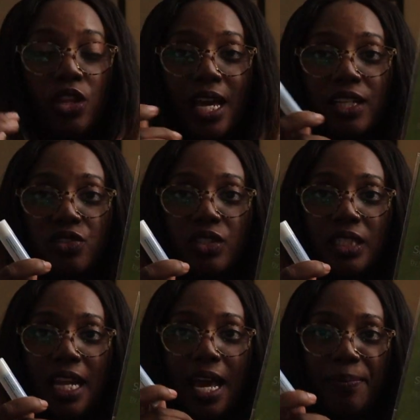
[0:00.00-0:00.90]
the extras
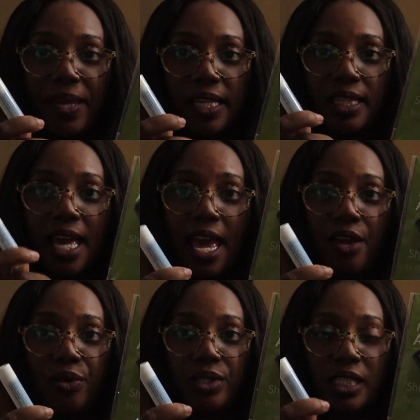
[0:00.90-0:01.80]
that I picked, the
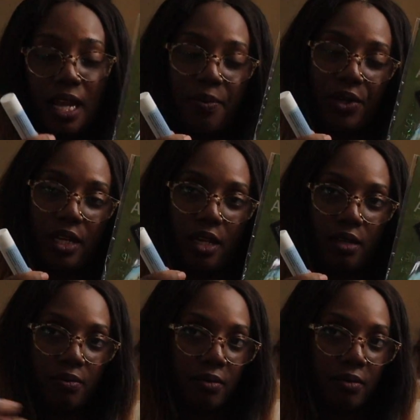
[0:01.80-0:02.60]
add-ons that I put in there.